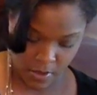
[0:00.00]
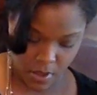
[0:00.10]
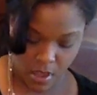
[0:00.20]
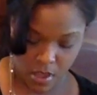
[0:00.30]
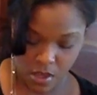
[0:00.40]

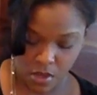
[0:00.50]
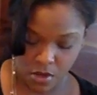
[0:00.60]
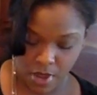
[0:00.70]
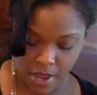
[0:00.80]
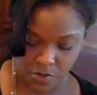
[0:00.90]
And you
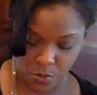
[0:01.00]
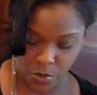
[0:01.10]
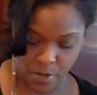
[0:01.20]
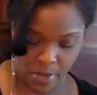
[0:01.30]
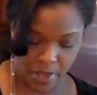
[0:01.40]
don't have to
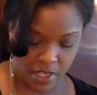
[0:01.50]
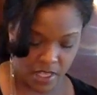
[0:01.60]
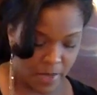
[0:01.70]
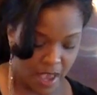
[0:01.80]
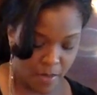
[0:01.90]
worry about these
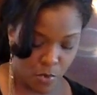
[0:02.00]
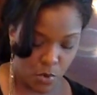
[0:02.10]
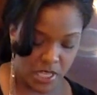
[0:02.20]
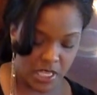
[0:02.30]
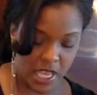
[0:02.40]
bad
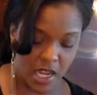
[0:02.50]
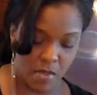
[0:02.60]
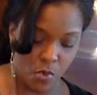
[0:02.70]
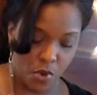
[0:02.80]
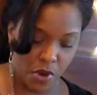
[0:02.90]
boys
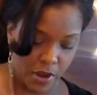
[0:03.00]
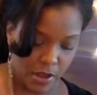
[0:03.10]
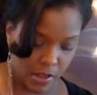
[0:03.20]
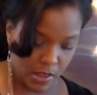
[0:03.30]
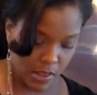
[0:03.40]
anymore
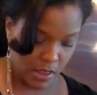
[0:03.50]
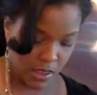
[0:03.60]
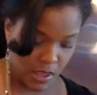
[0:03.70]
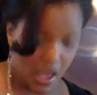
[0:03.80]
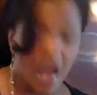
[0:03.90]

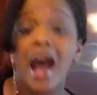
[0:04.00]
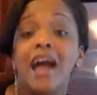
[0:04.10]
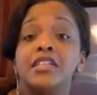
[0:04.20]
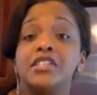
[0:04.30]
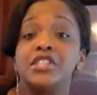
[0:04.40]

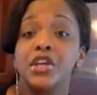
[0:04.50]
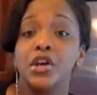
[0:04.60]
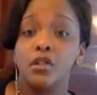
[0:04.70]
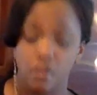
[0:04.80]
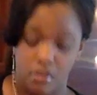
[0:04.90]

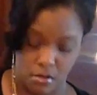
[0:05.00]
until